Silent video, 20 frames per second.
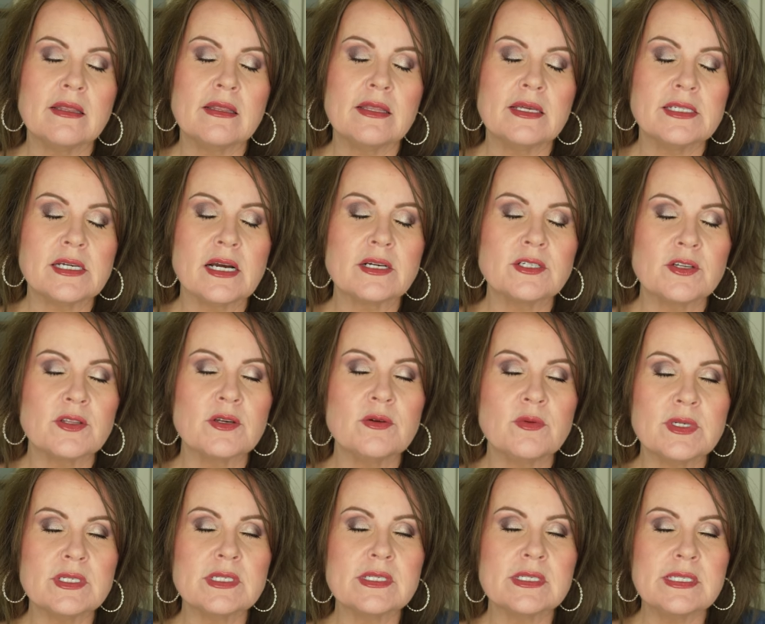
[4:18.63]
the doctor that
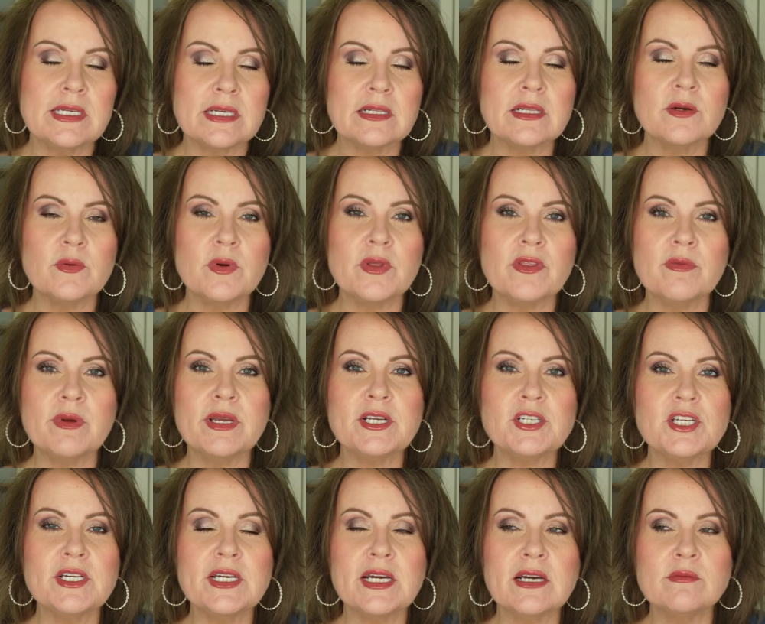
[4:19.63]
was dealing with me
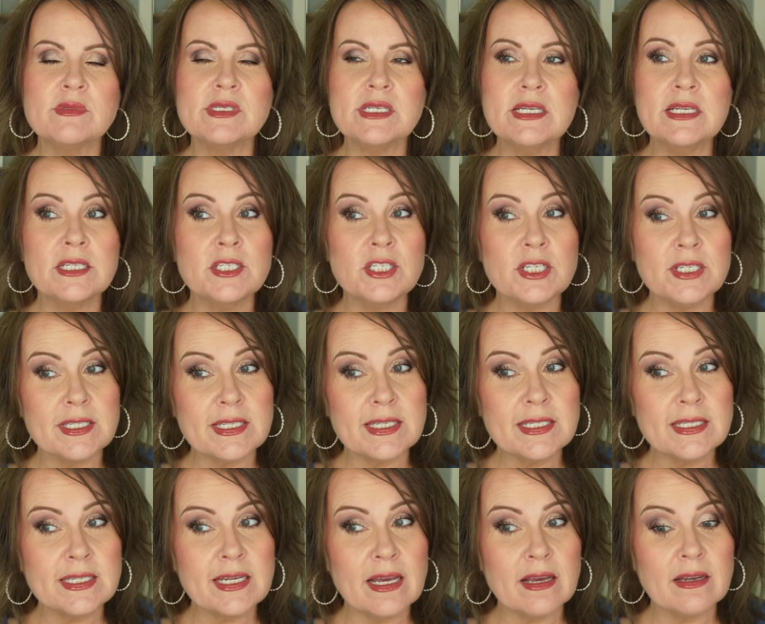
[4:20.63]
she comes in and she
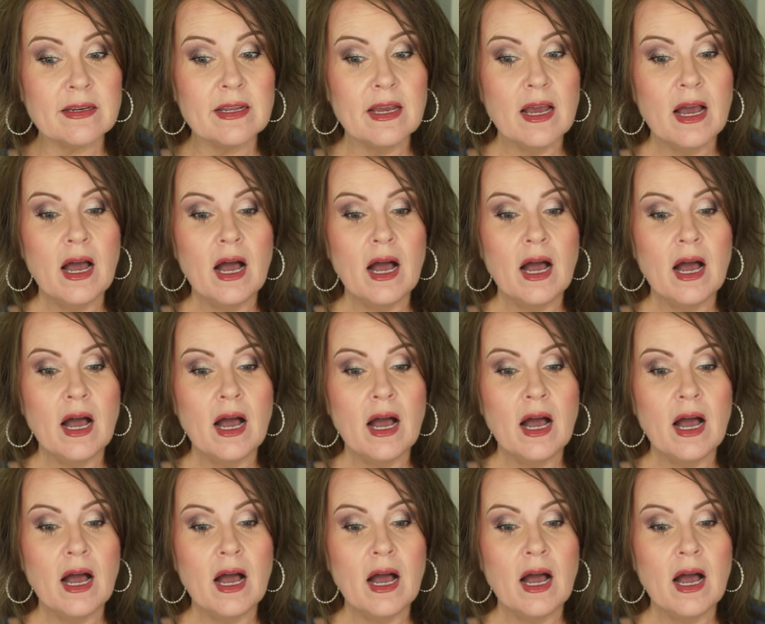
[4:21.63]
sits down